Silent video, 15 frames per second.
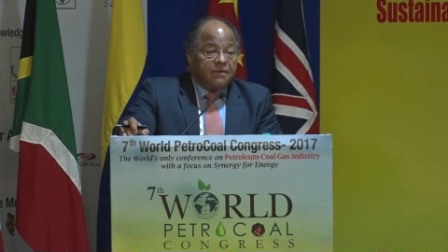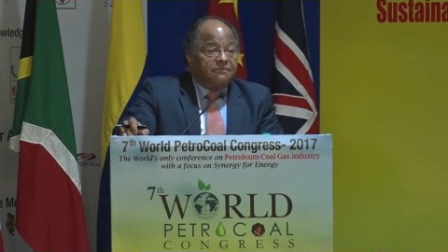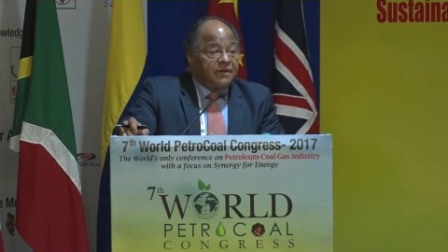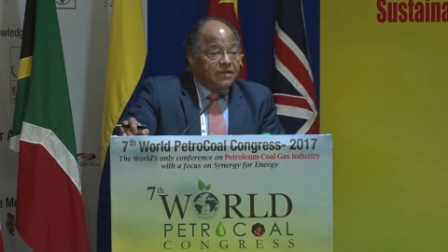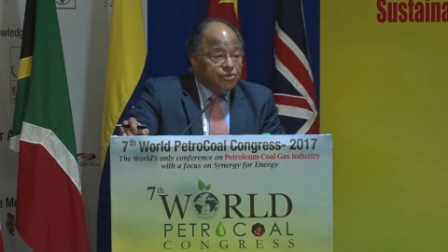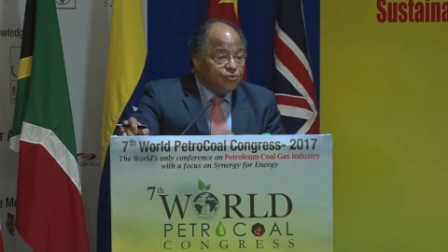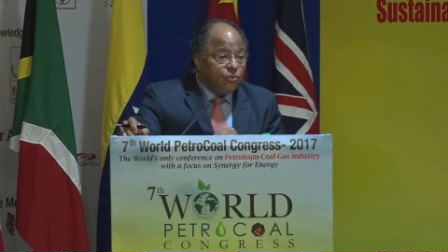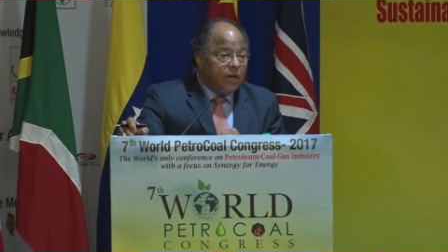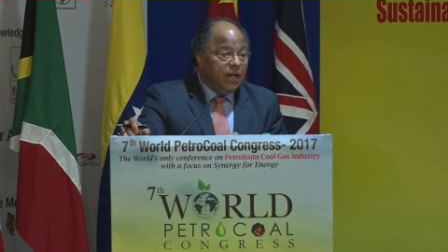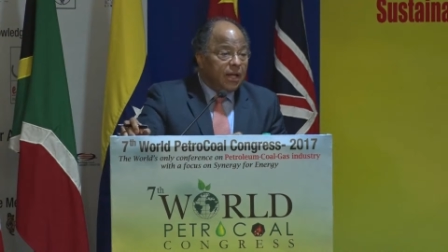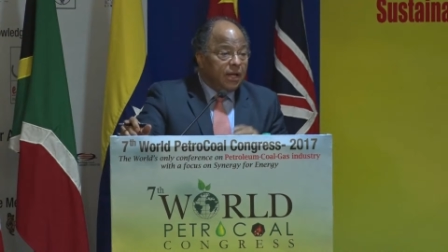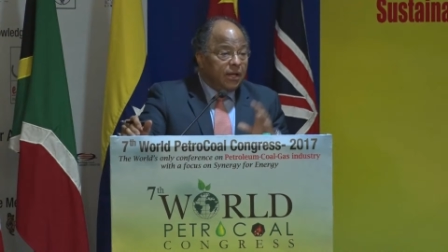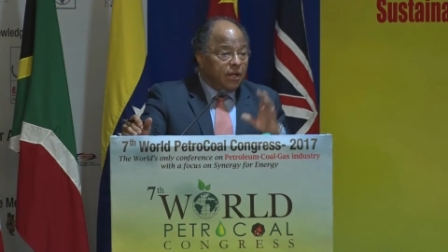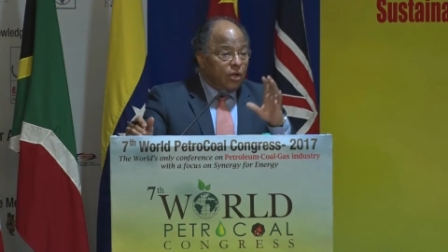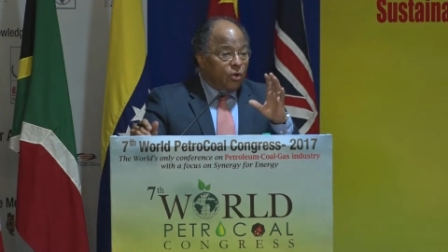In
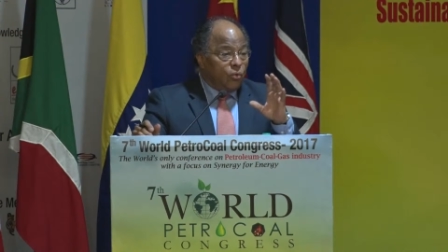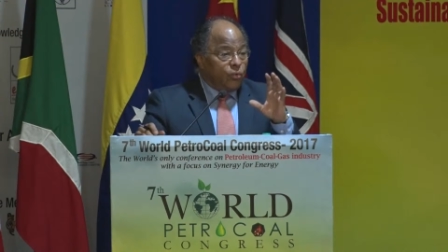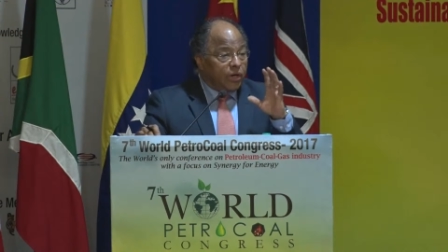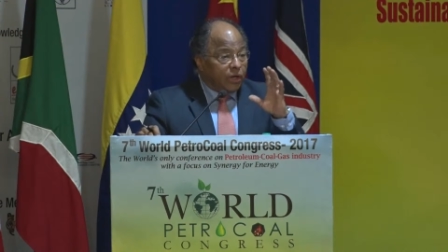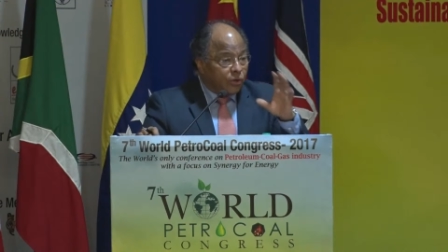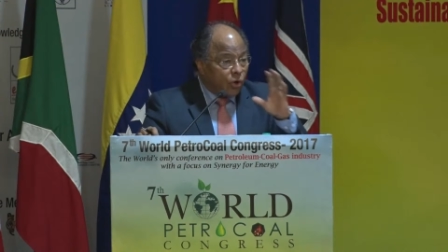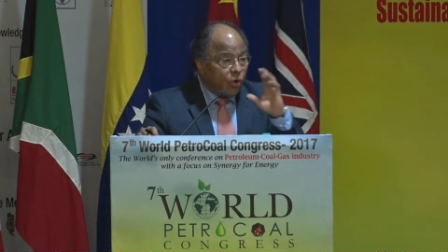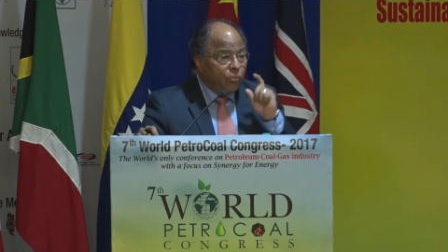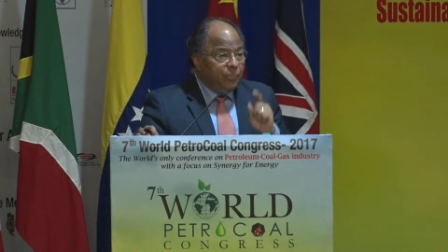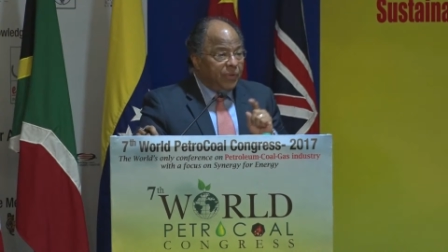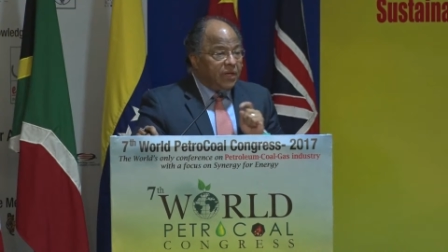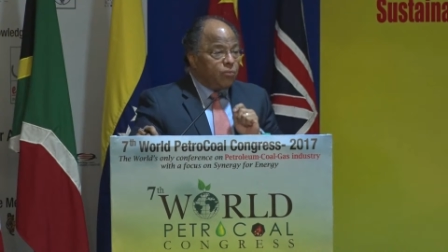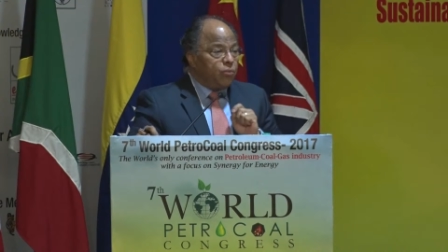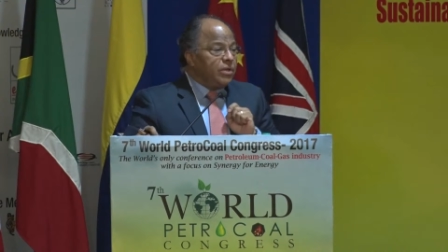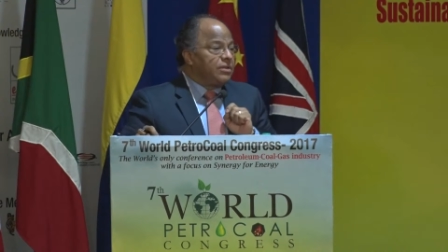Venezuela, we're
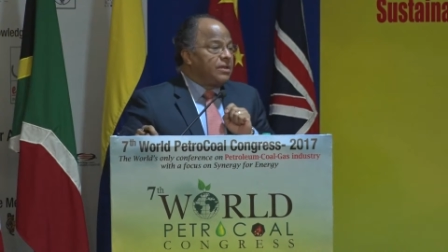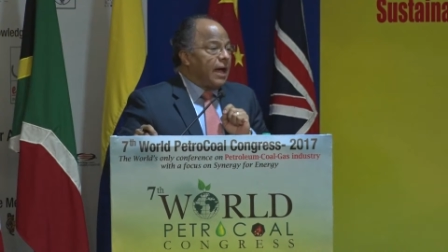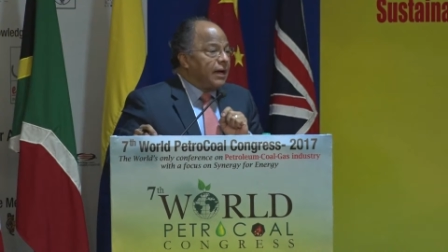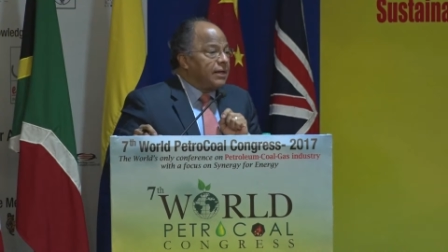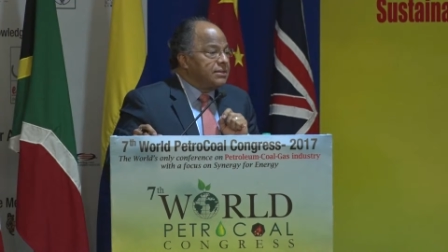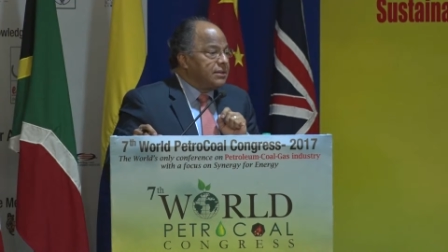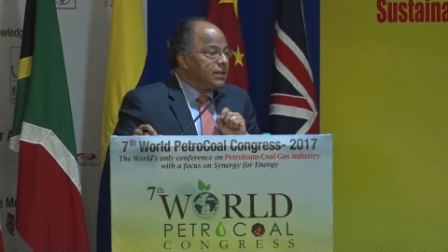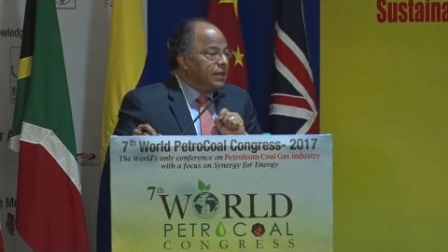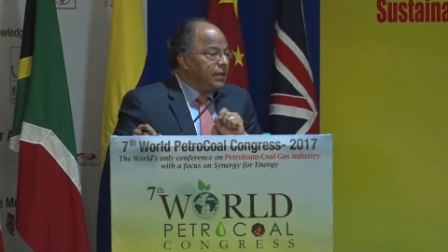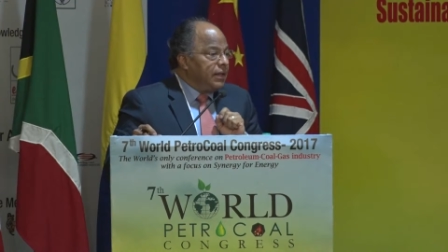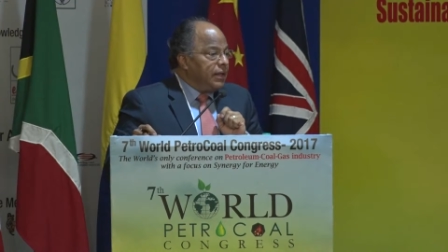coping with that